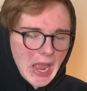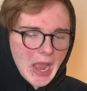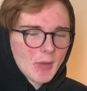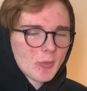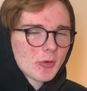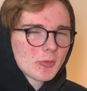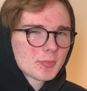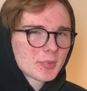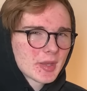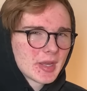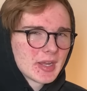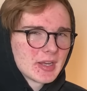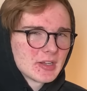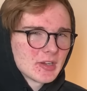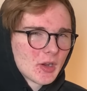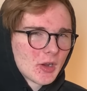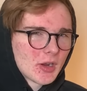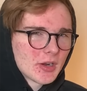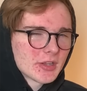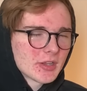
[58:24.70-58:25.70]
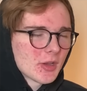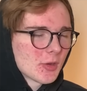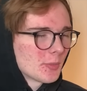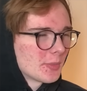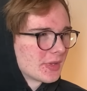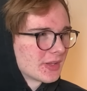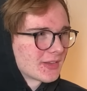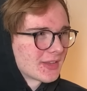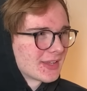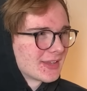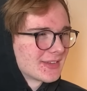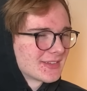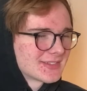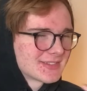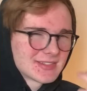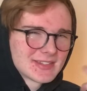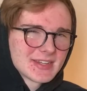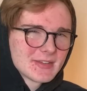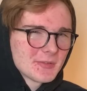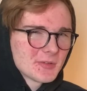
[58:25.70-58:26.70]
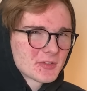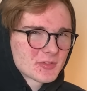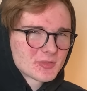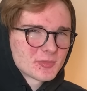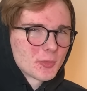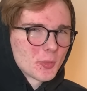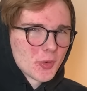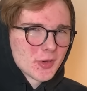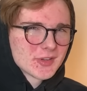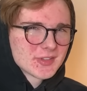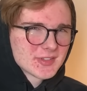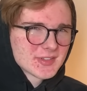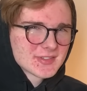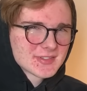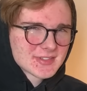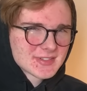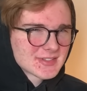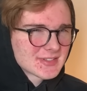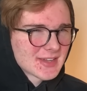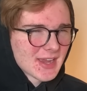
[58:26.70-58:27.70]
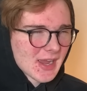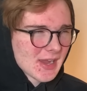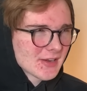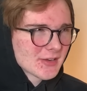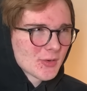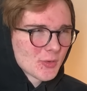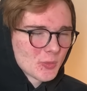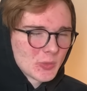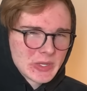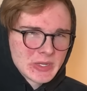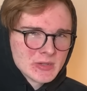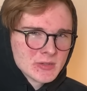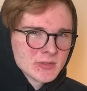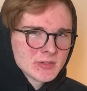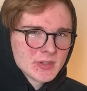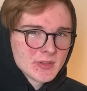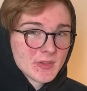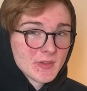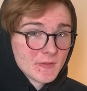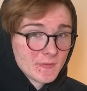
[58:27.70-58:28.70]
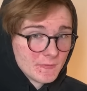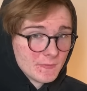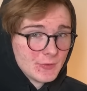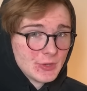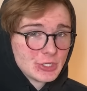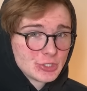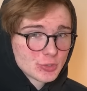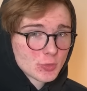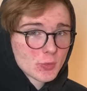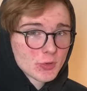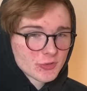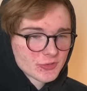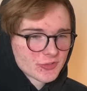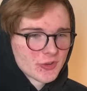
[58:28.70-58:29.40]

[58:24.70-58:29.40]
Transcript: I won't play any audio, but like Steven's voice is kind of weird and the visuals